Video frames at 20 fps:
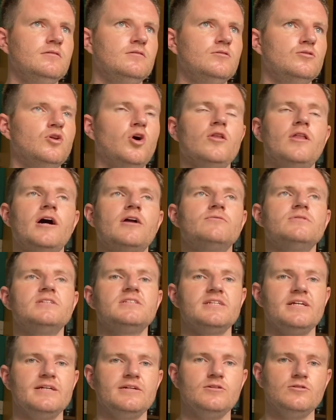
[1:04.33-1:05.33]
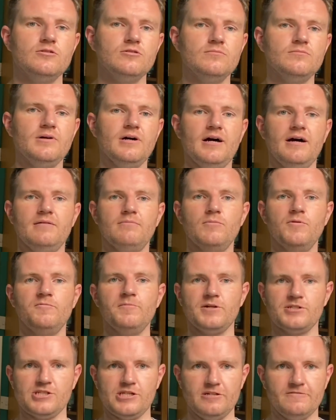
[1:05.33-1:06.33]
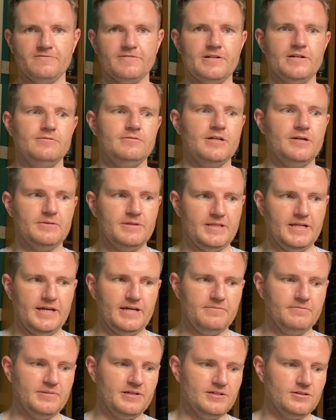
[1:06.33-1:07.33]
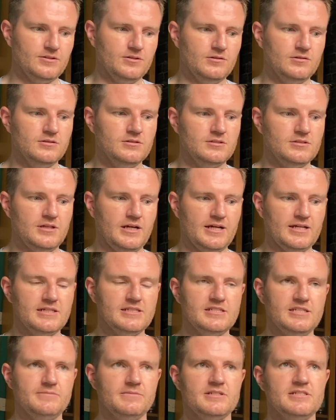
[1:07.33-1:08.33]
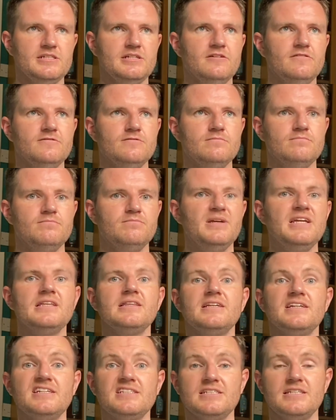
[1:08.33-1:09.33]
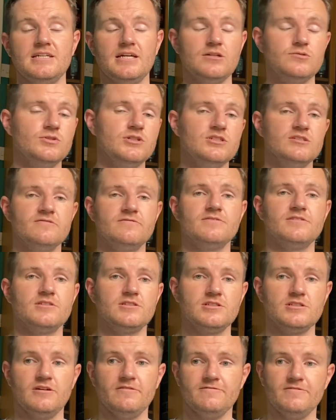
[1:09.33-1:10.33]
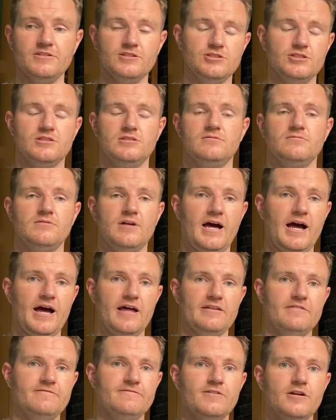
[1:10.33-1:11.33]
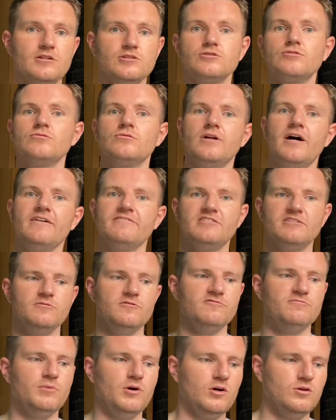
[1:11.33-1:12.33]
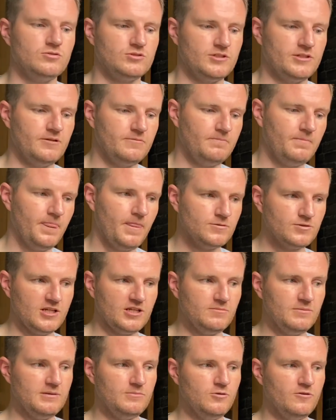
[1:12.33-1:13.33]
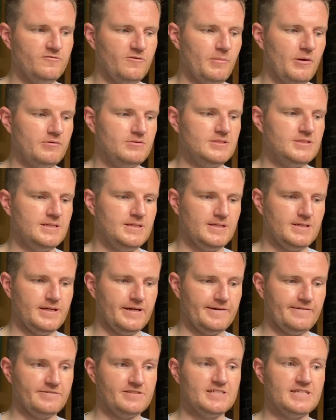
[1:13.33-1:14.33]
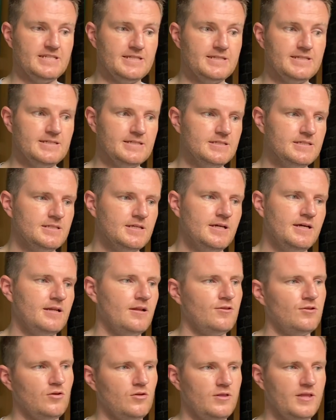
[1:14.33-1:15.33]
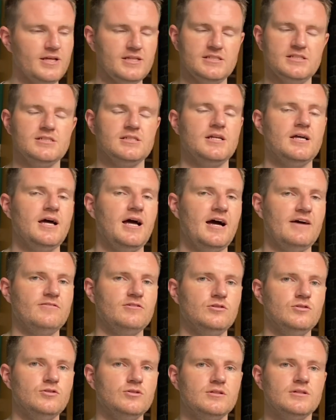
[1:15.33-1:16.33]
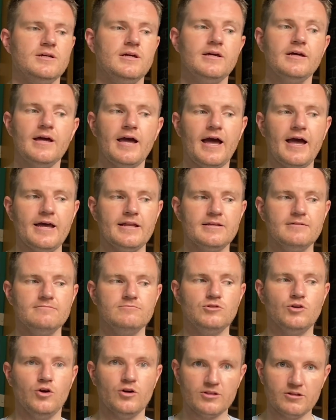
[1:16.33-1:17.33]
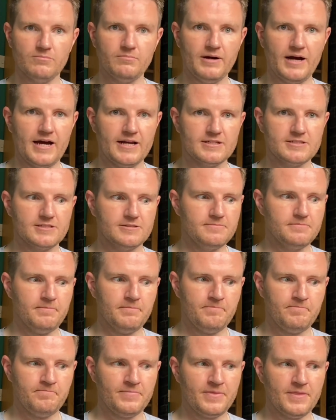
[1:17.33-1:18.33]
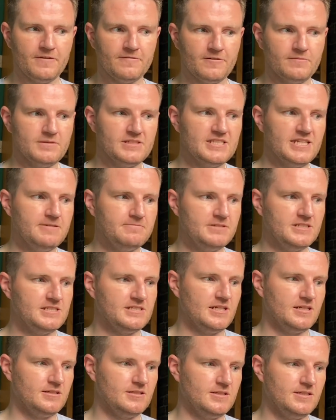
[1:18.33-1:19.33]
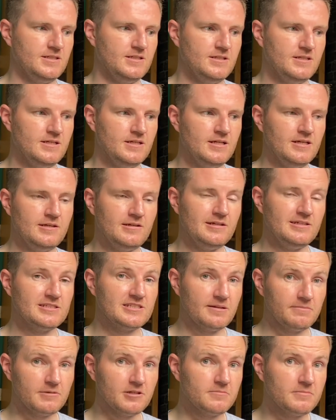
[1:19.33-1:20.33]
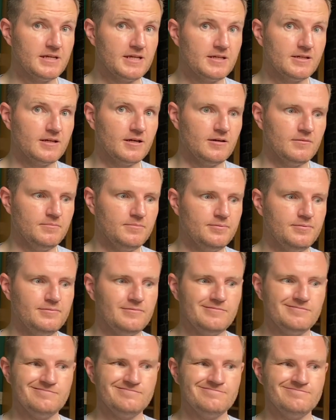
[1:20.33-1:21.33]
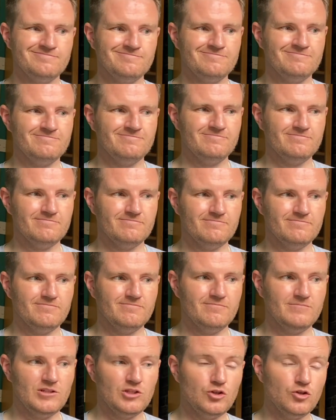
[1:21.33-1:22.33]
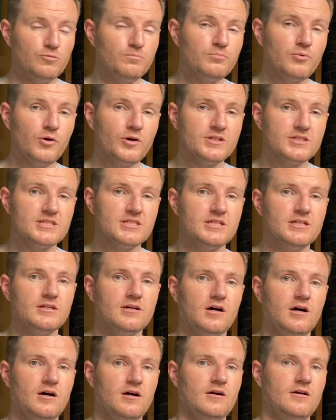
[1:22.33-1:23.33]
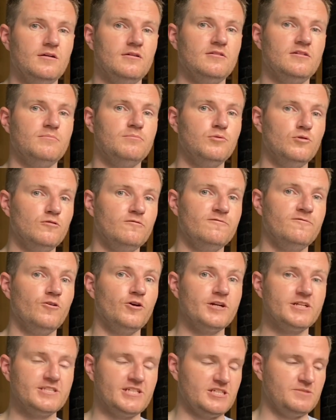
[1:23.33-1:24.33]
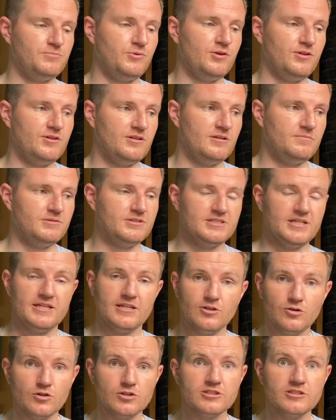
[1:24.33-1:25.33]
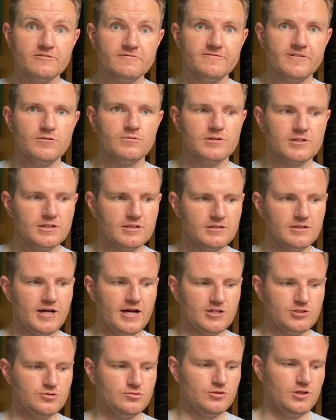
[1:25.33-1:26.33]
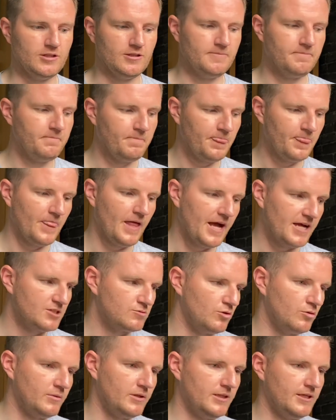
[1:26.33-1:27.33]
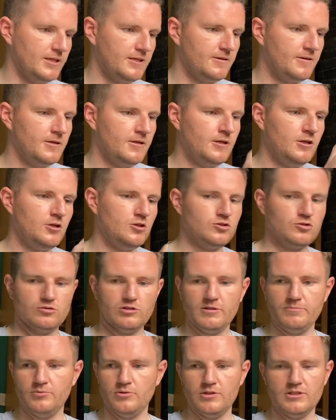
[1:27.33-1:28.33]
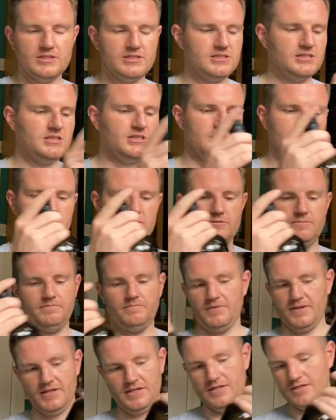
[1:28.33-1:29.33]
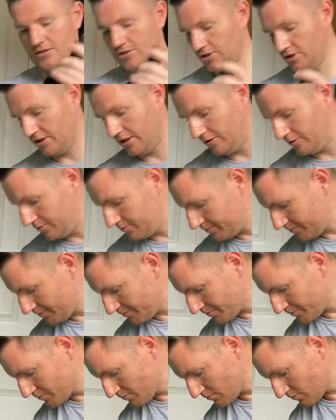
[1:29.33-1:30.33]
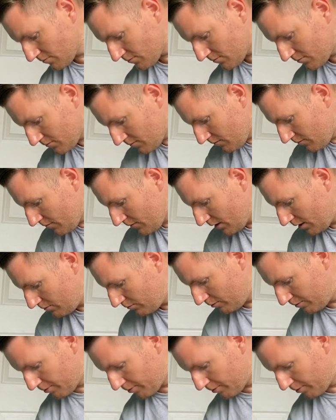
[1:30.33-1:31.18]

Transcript: not that I recycle, but I move my shelf around now and then because I can see myself being lazy and reaching for stuff that's just at the front so I don't have to move bottles around. So I had a wee move about today and I've seen these. And I thought, let's have a look and do a comparison from the same distillery, similar makeup. The good points here are they're both 46.3% non-chill filtered natural colour. That's what we like. So I'm going to put these to here just now. We'll